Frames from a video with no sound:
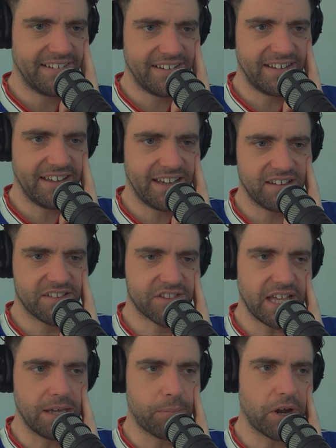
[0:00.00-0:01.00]
Yeah,
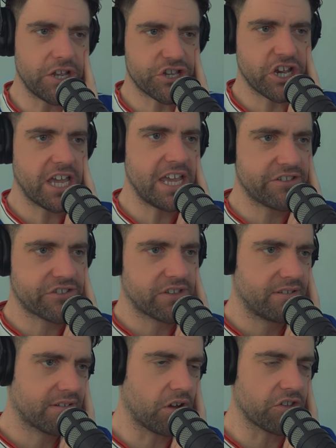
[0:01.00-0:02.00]
celebrate cheese.
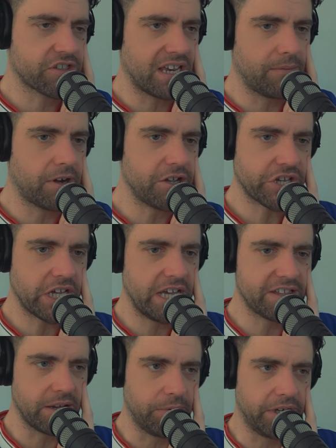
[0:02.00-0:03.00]
Got to celebrate
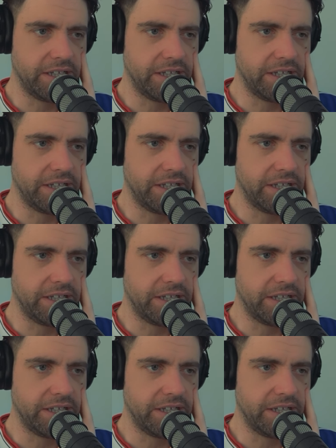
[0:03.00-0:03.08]
cheese, haven't